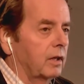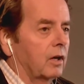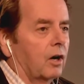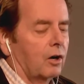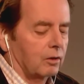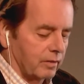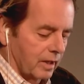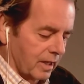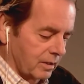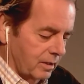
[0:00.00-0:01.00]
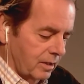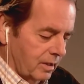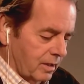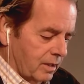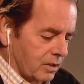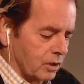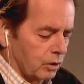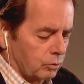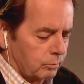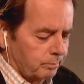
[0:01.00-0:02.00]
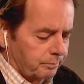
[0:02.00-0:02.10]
all of that. So